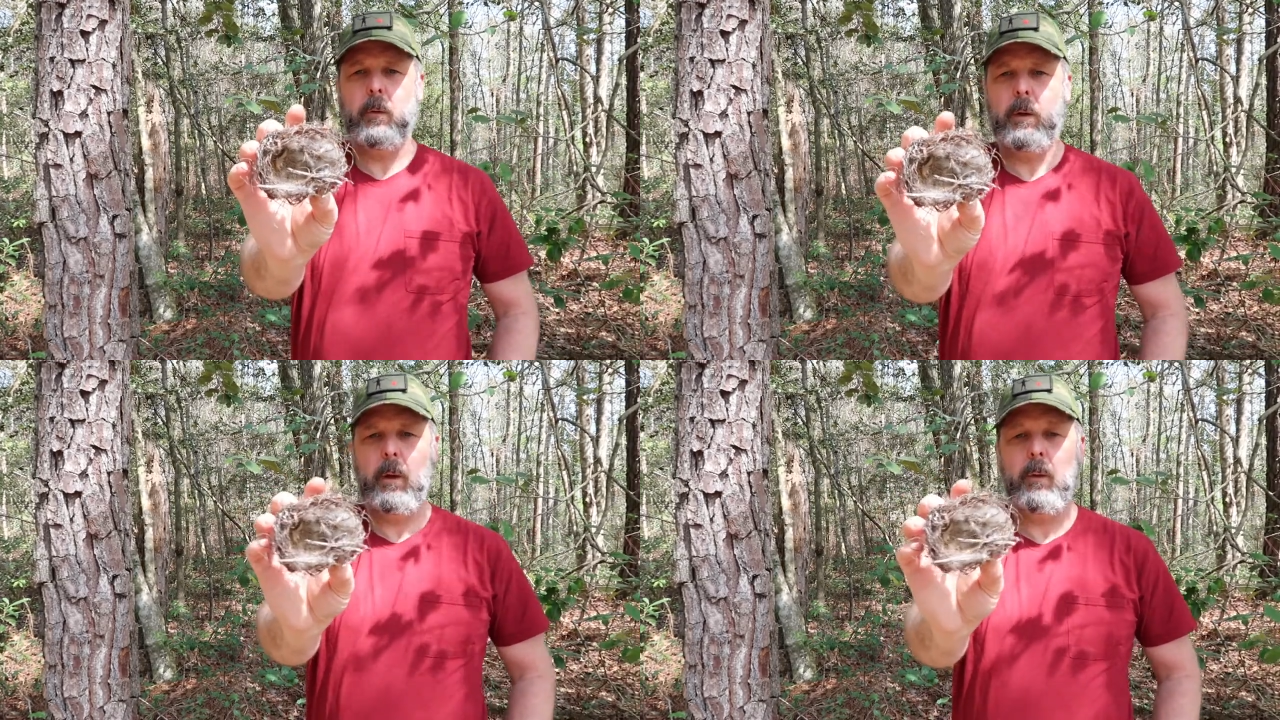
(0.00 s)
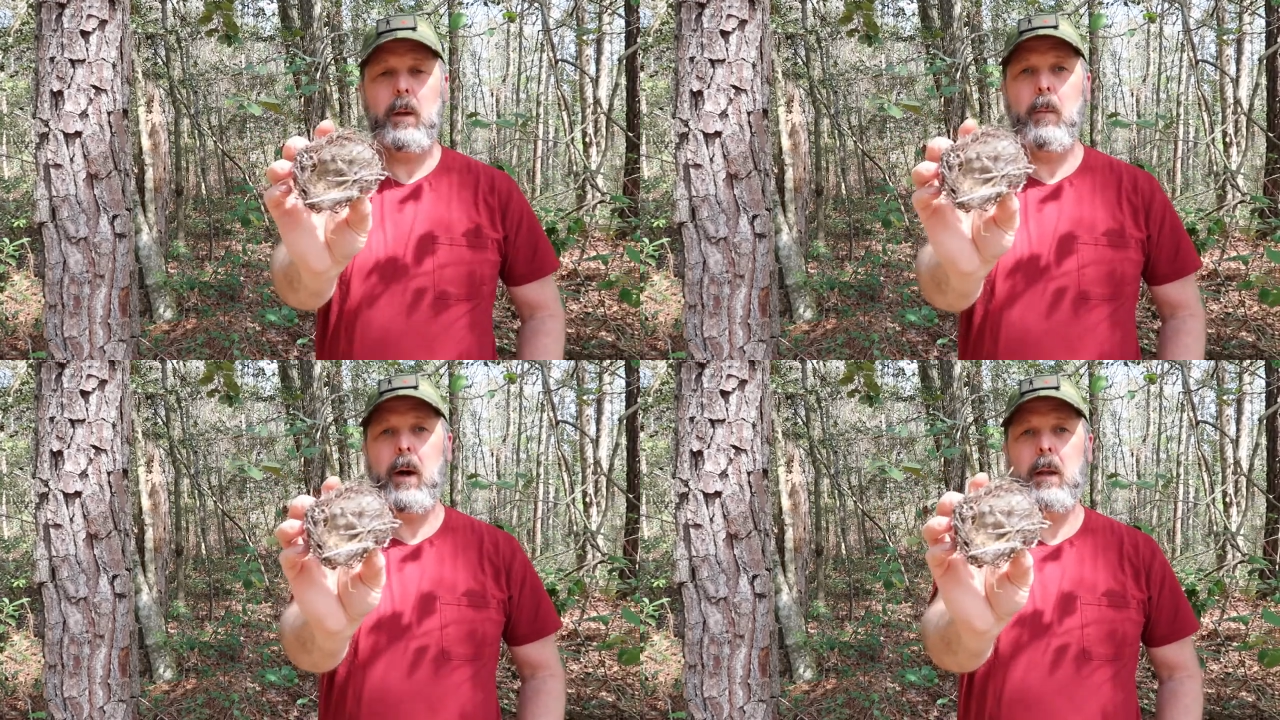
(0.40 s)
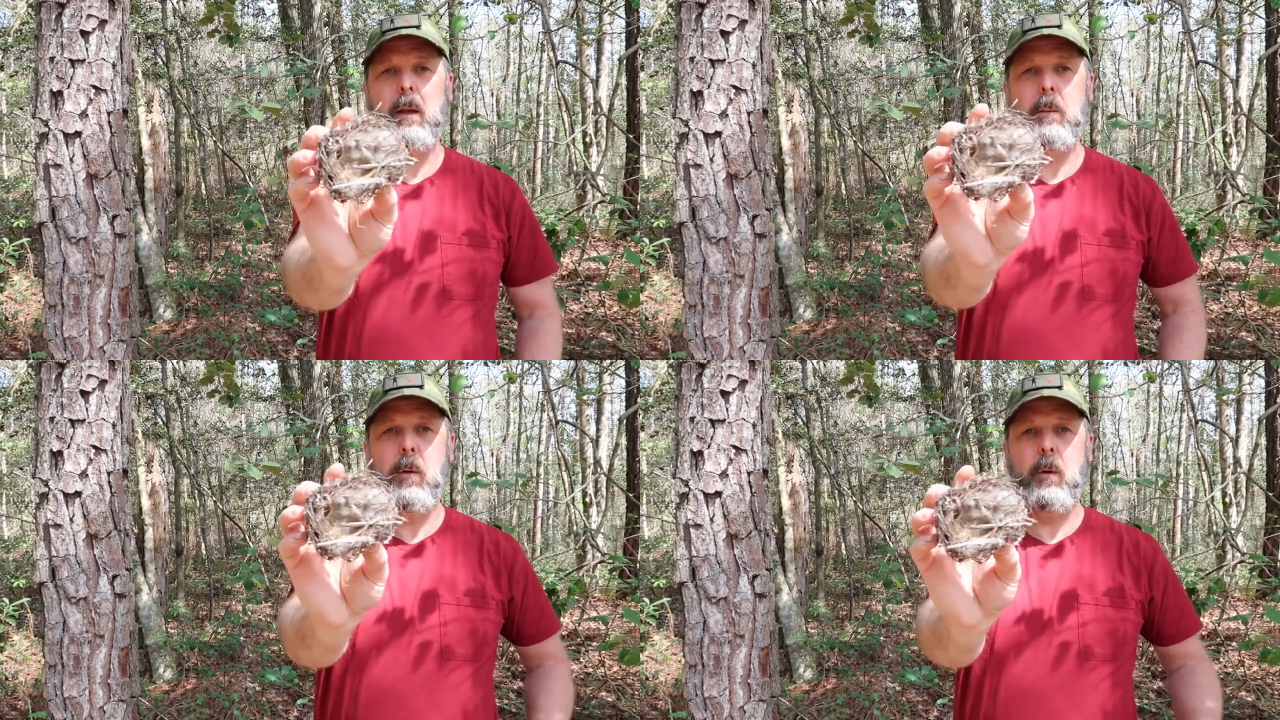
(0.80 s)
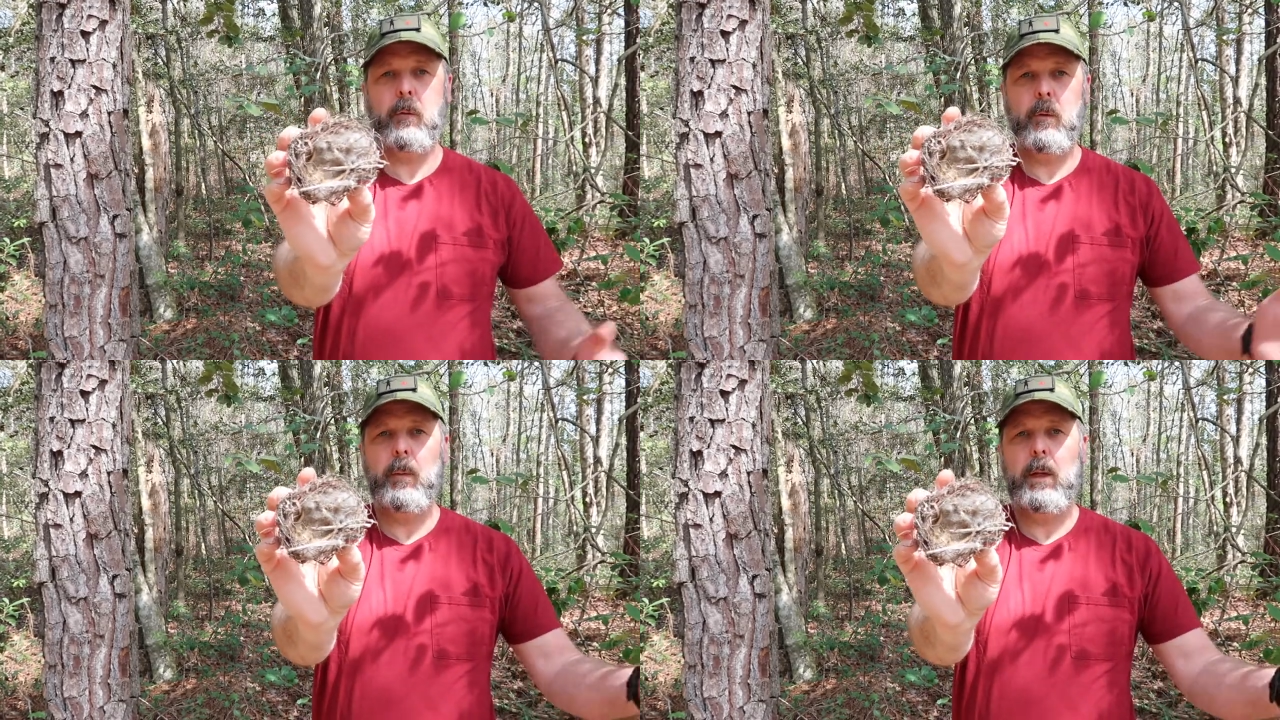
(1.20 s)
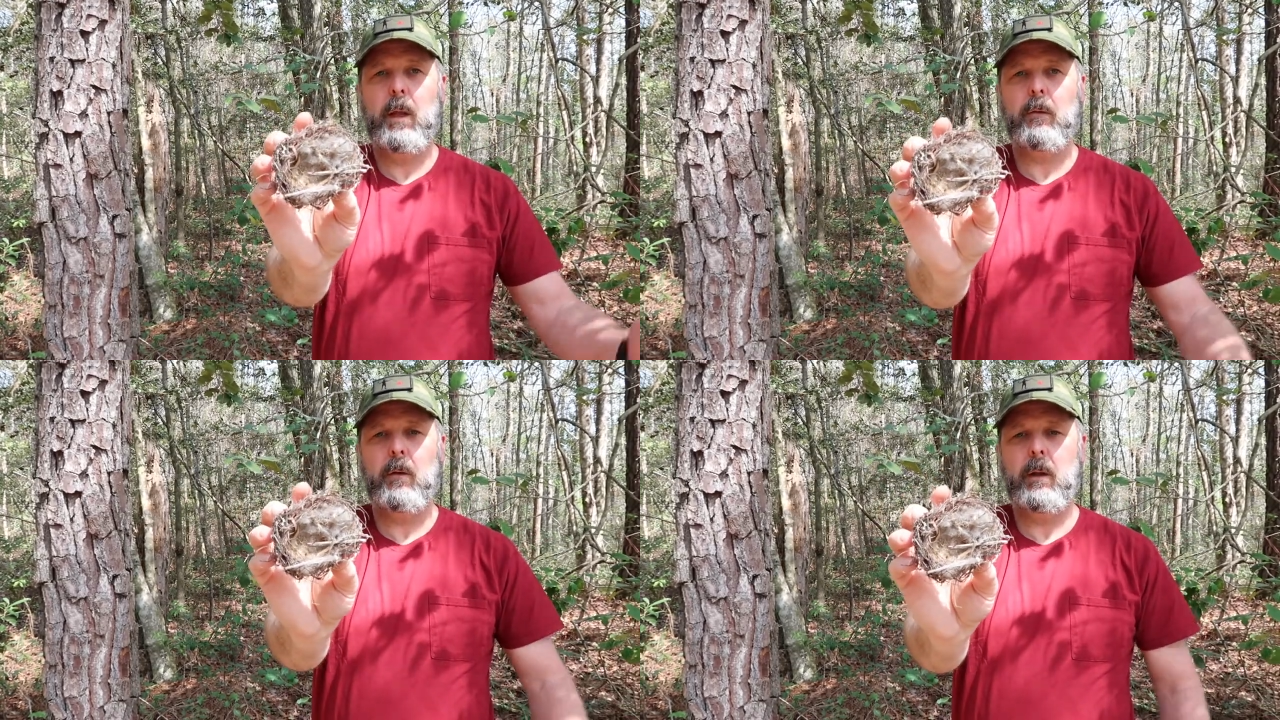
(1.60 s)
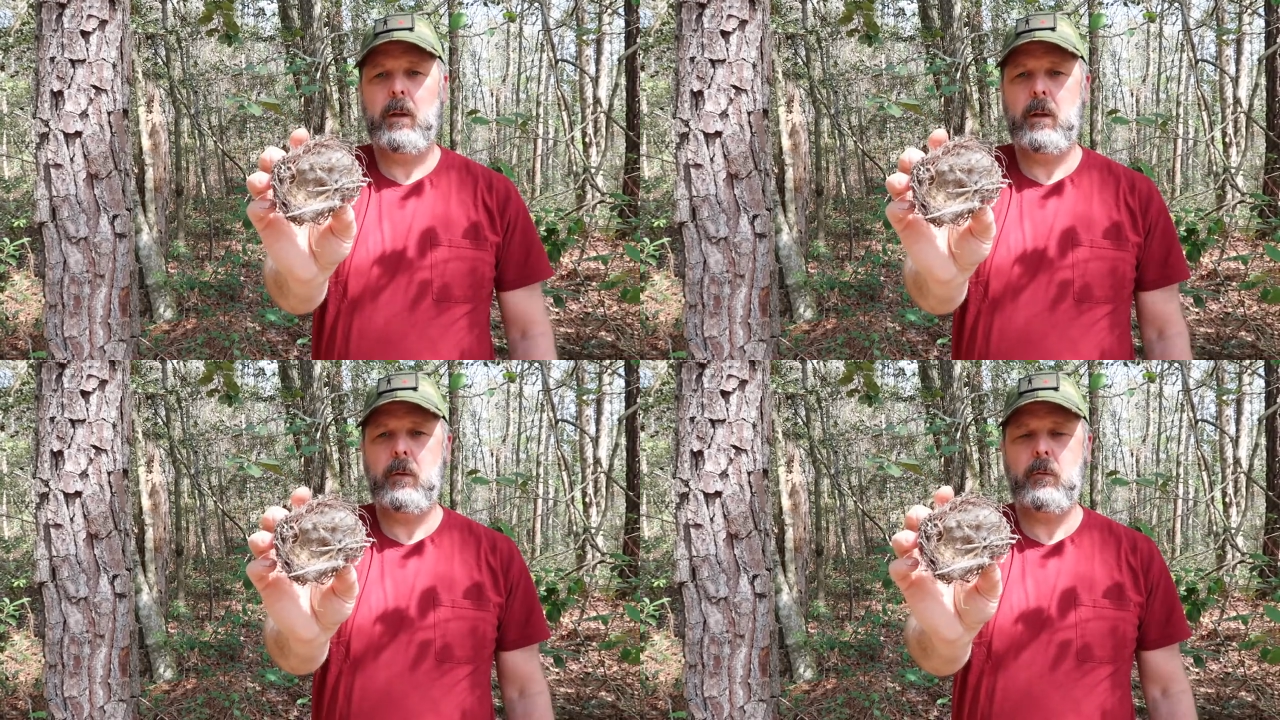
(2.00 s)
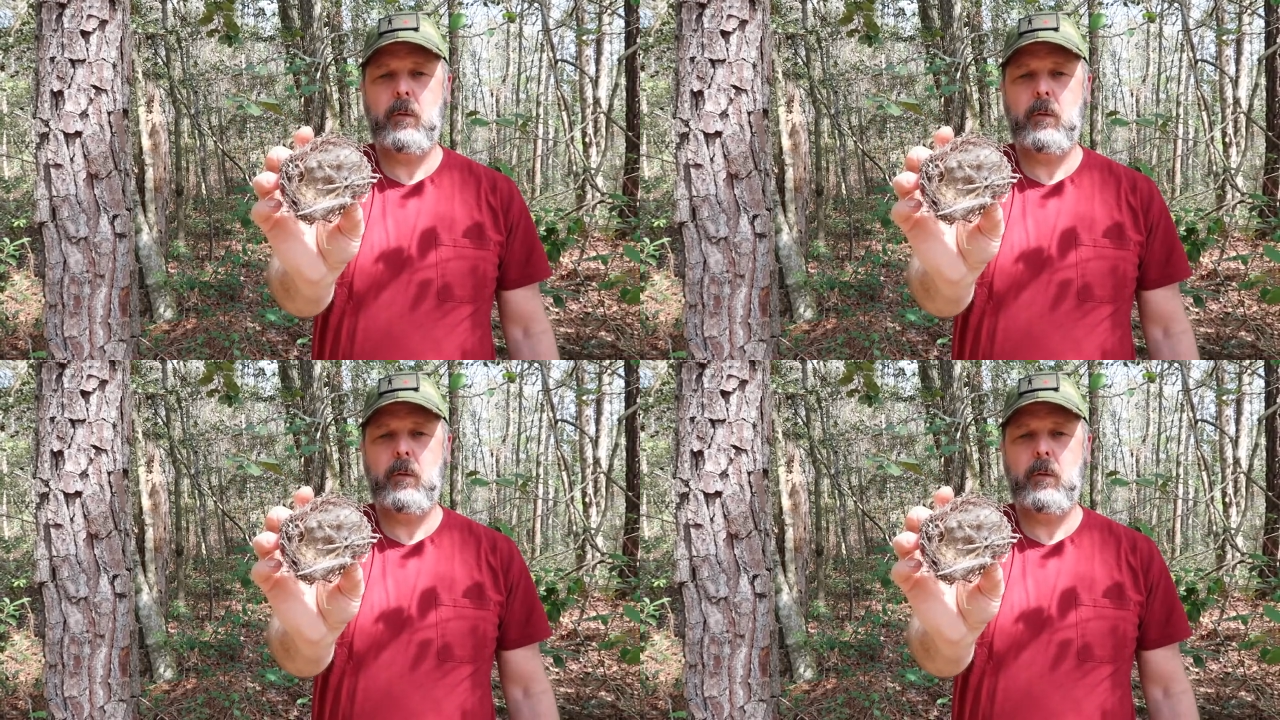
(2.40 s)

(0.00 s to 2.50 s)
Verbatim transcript: you know, anybody, any birds to be nesting in it.